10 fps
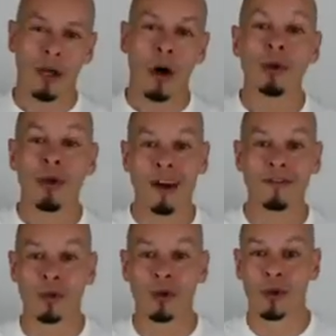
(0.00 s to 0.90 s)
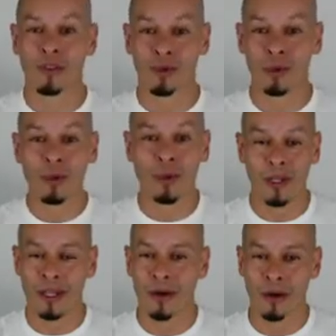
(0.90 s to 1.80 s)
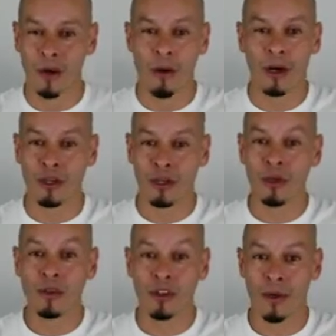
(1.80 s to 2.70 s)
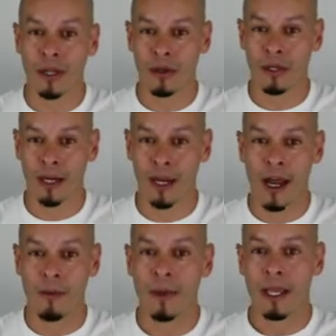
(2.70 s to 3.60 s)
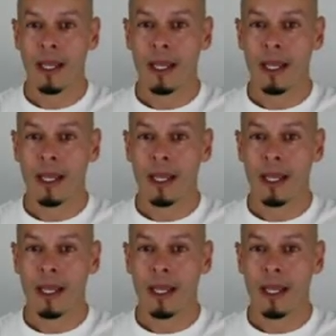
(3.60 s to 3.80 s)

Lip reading: All you have to do is Google it or go on YouTube and look it up,